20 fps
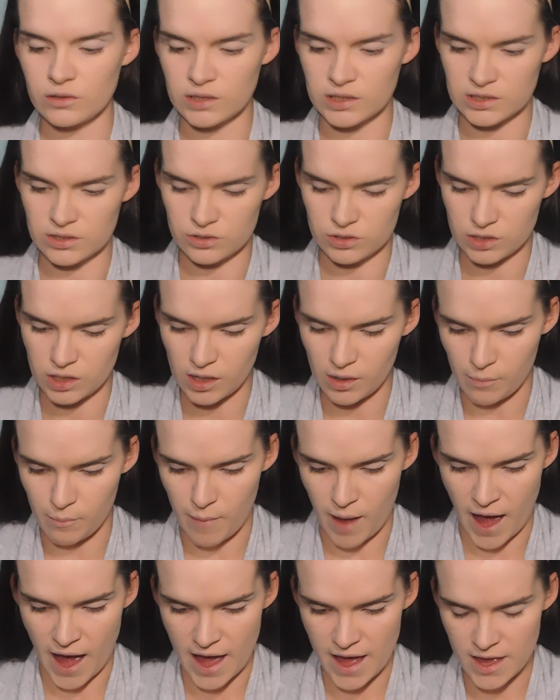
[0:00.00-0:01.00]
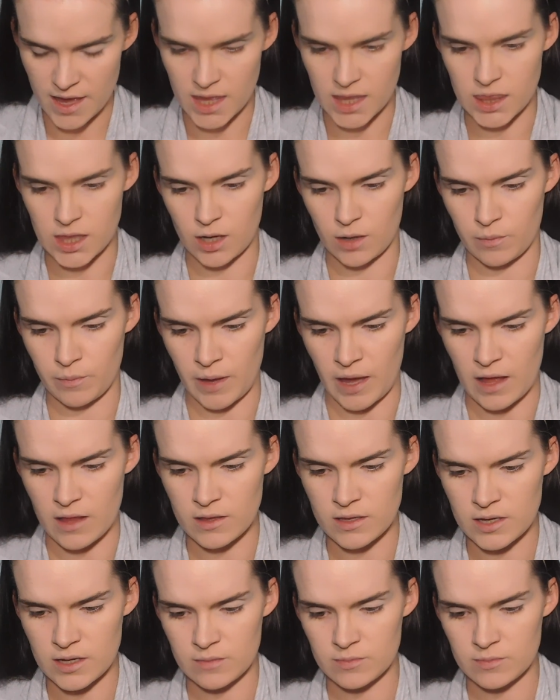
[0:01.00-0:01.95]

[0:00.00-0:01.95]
because there's not a matte in their palette.